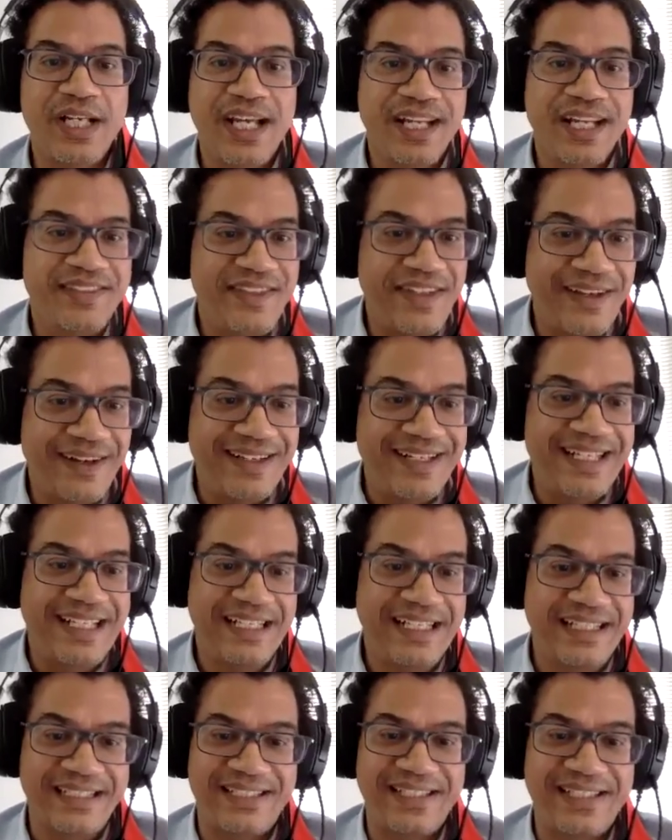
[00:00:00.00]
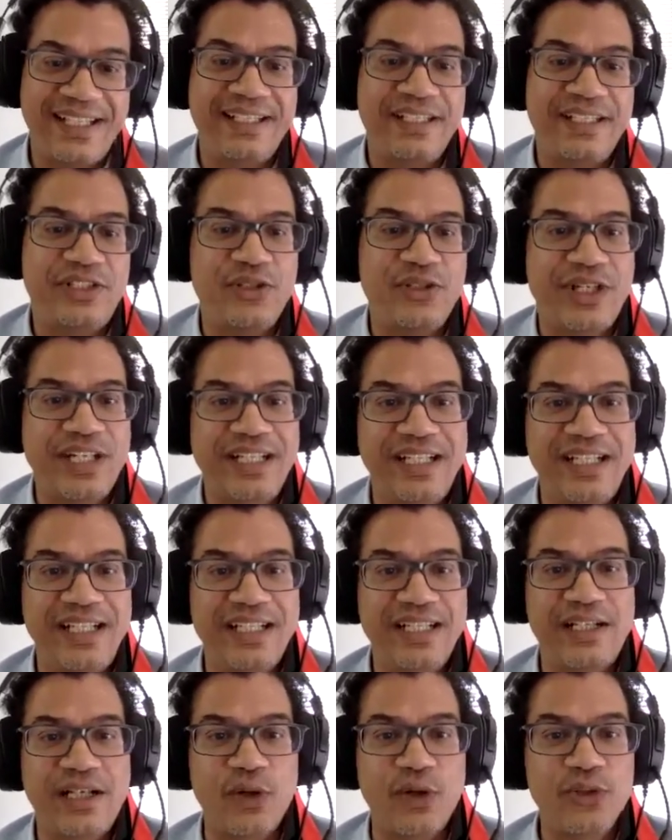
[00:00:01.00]
And there are links there that you can
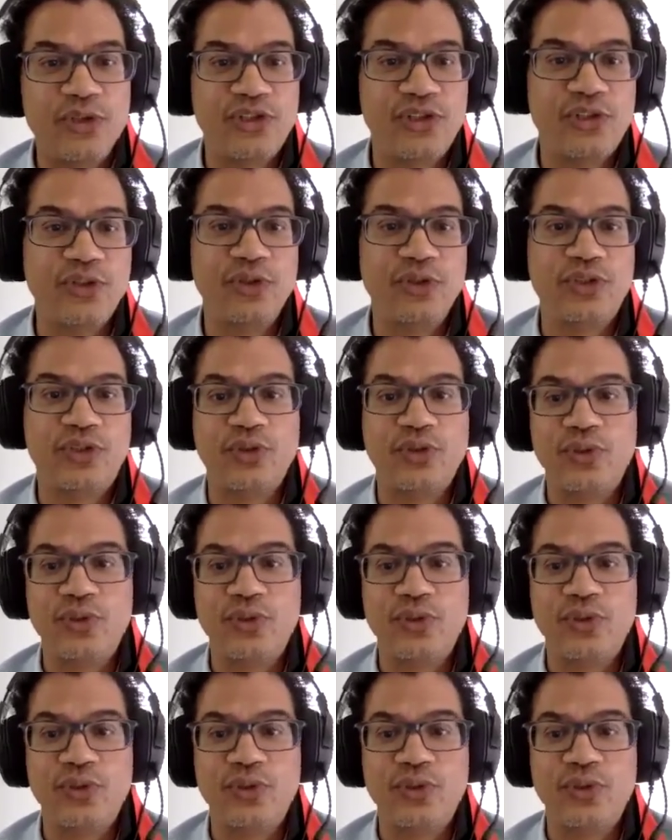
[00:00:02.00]
click through